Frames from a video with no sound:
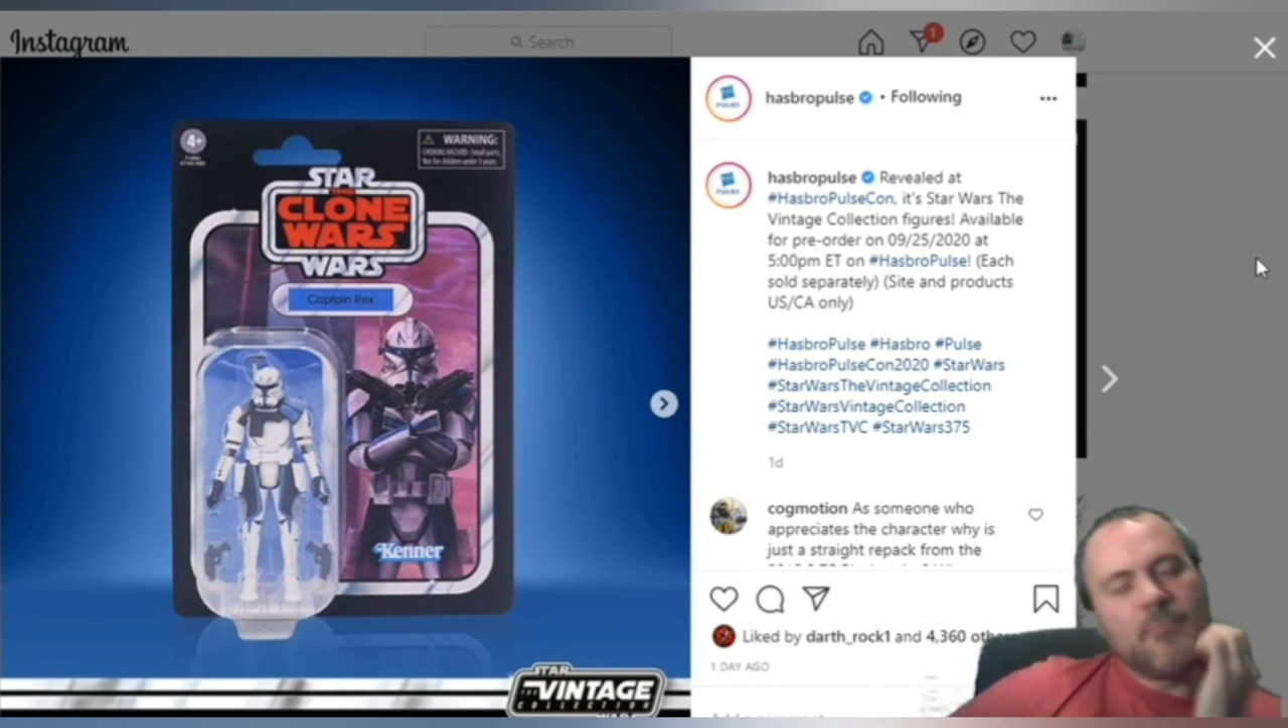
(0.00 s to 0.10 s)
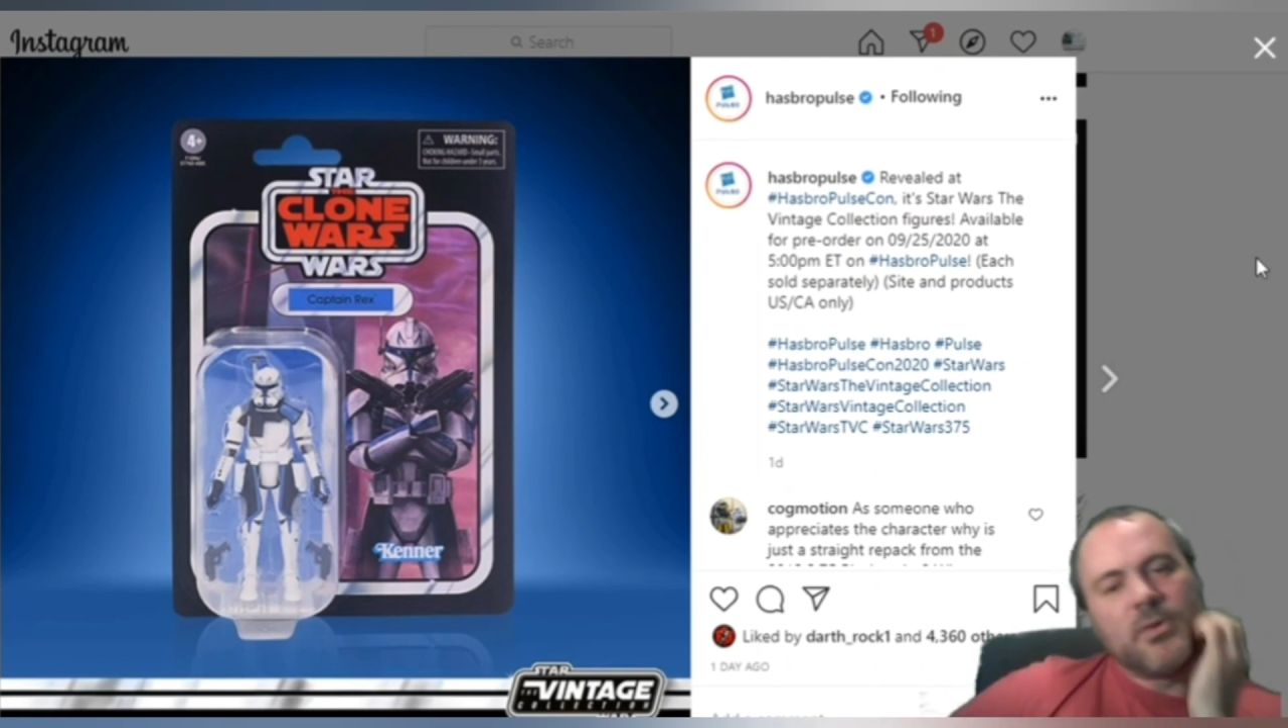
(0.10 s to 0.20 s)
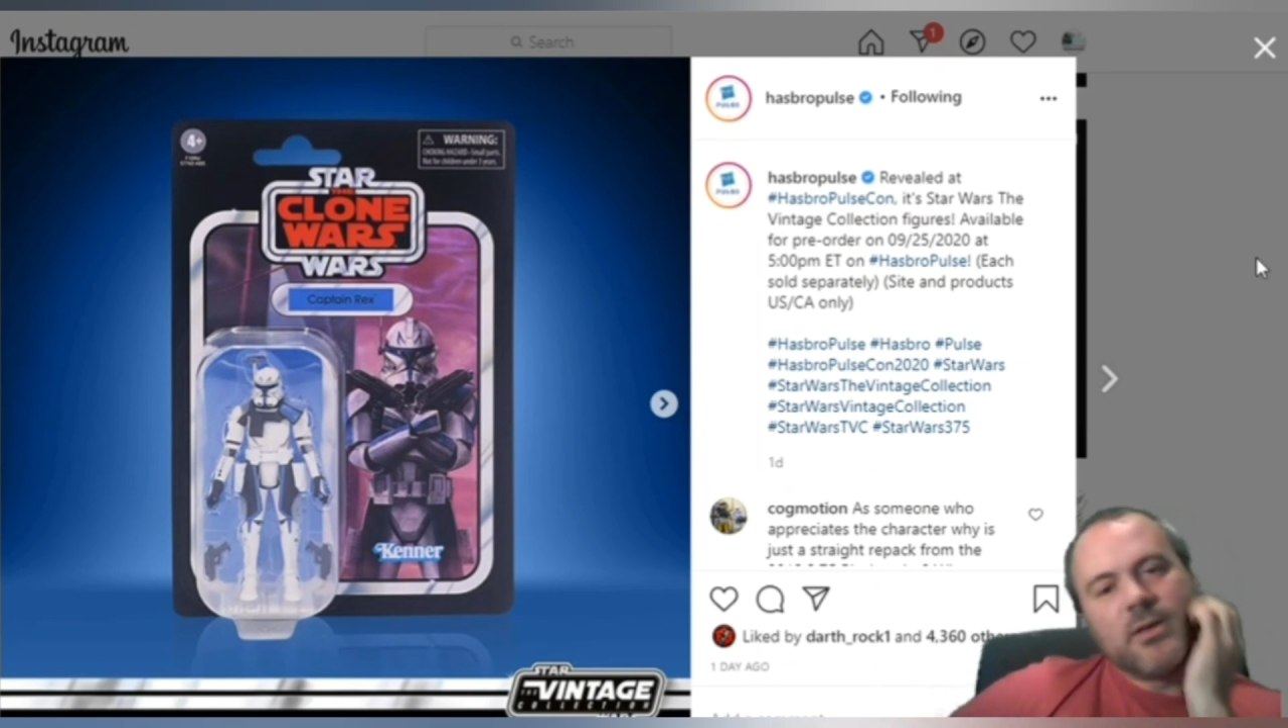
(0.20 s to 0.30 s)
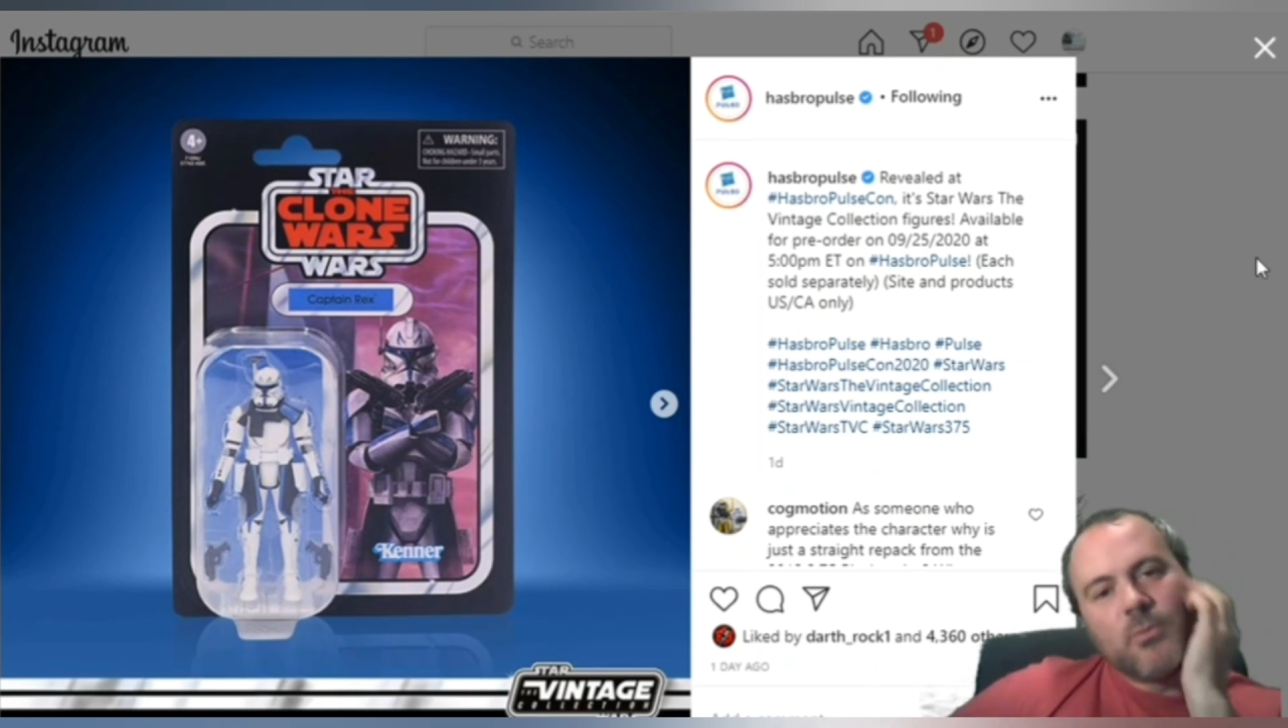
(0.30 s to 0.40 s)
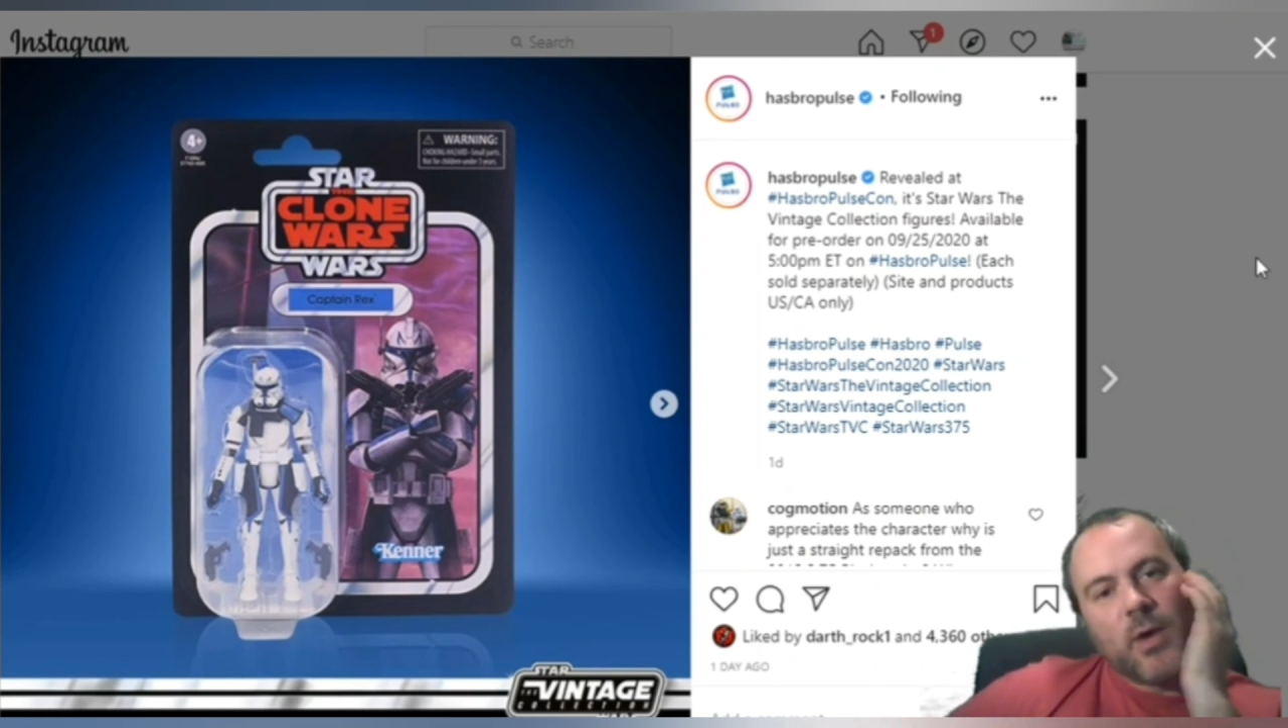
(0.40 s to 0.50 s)
but
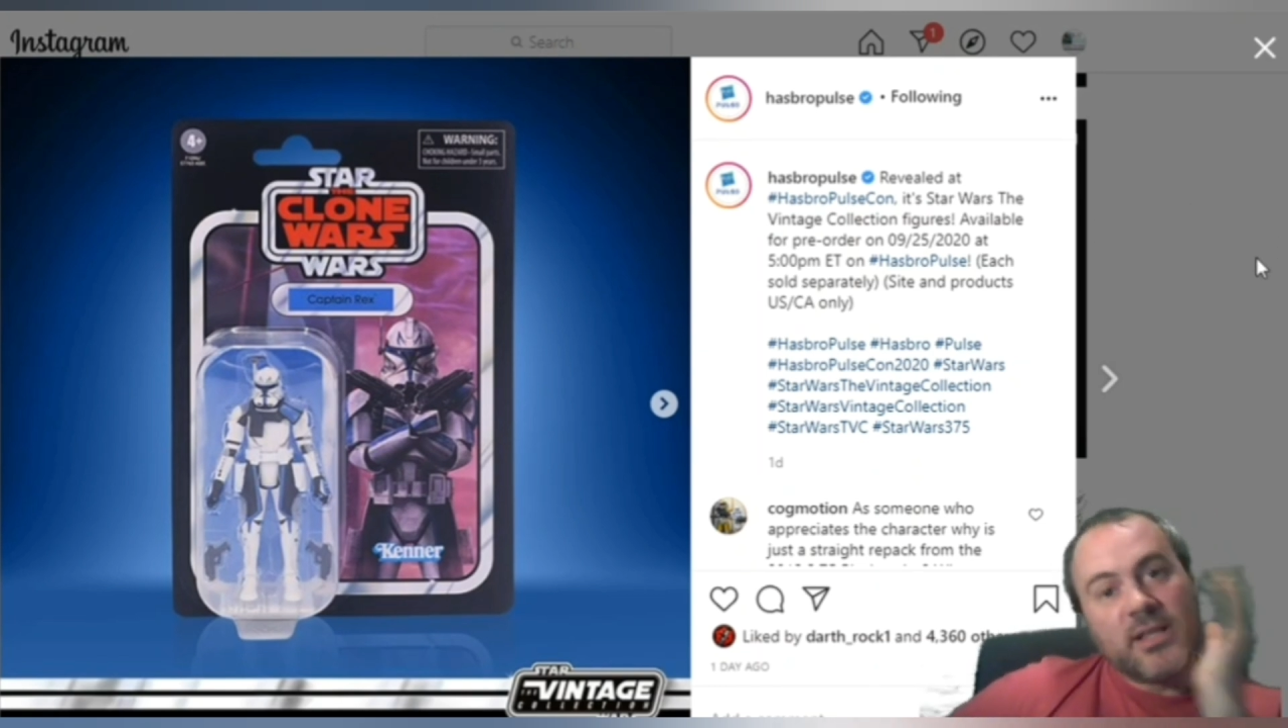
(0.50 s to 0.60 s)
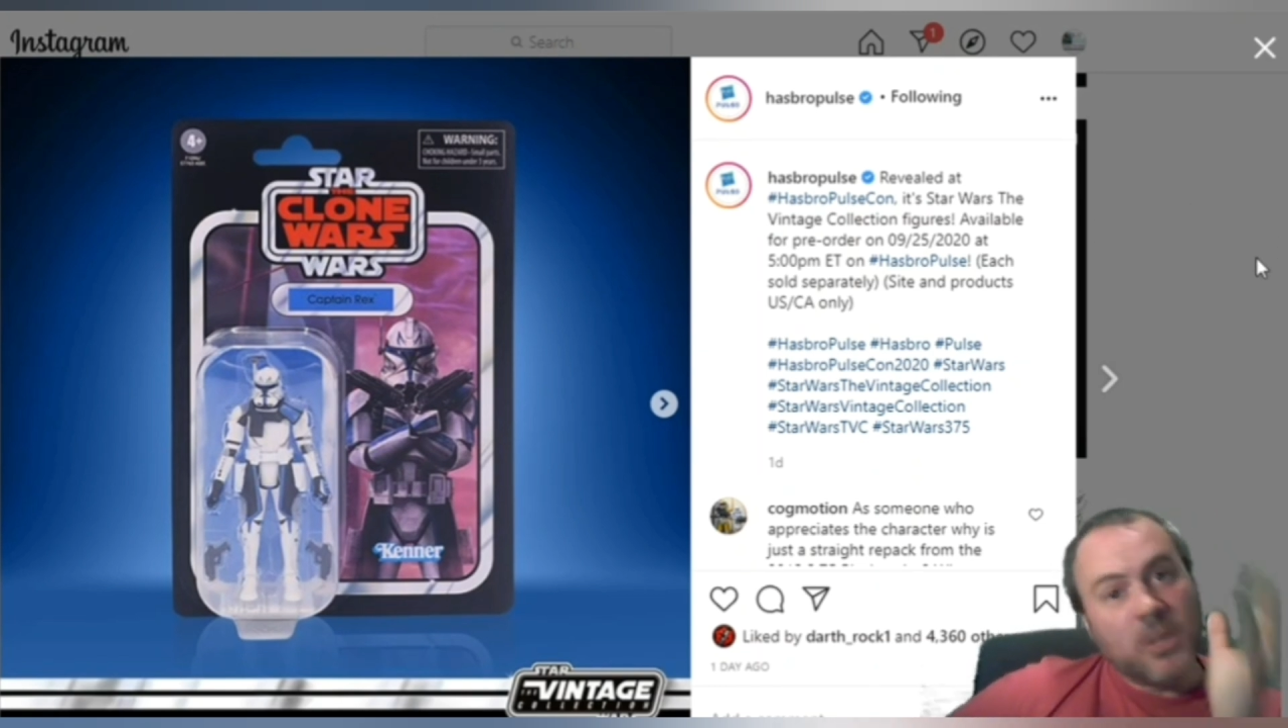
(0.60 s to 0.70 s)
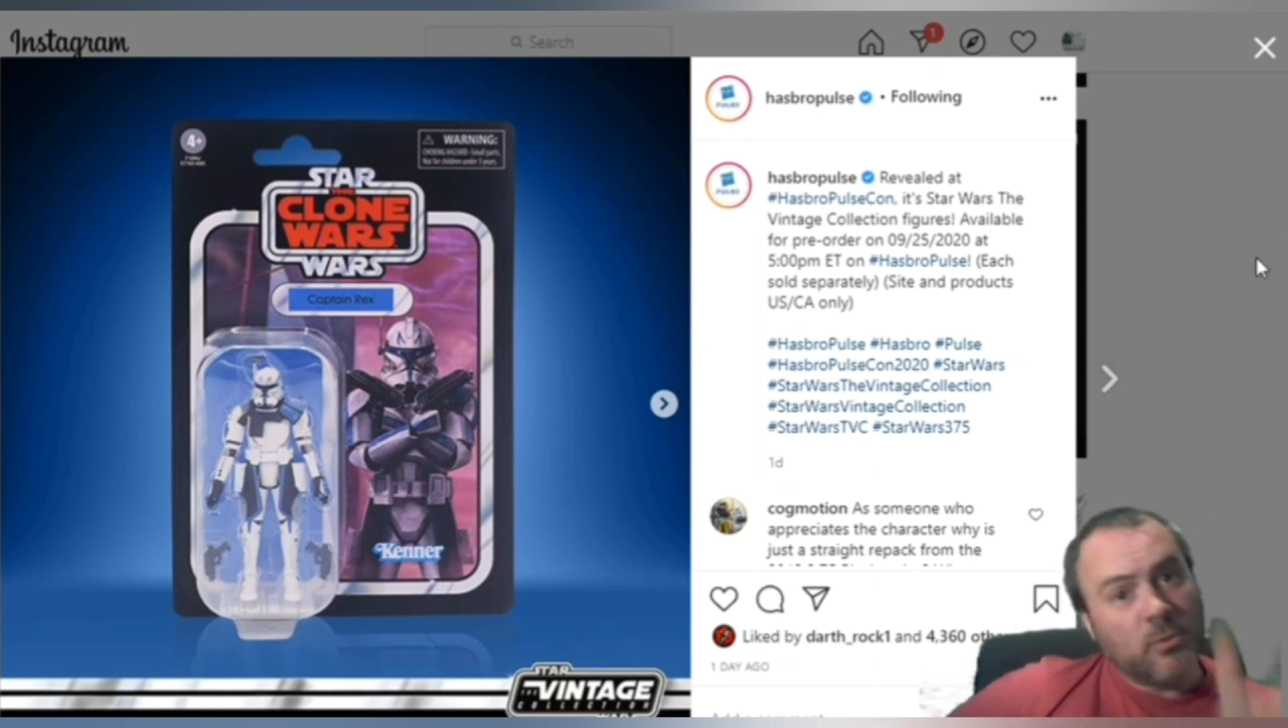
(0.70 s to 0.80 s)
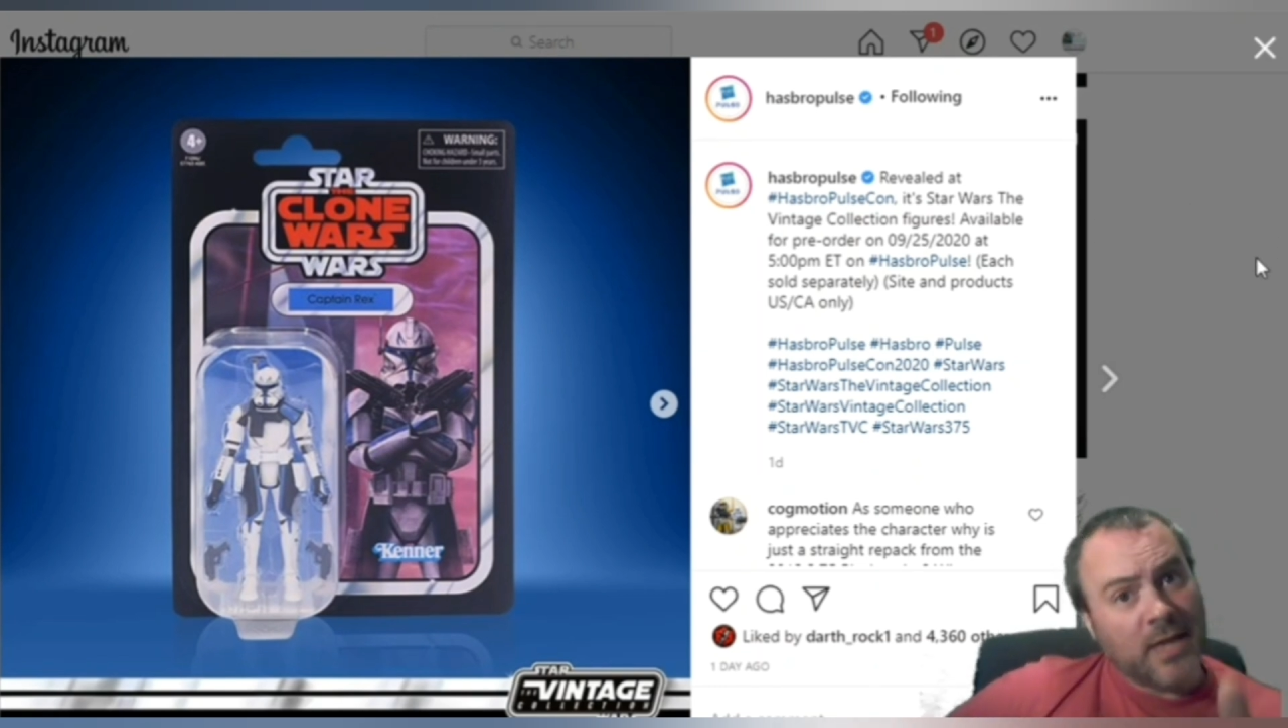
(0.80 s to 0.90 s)
what I don't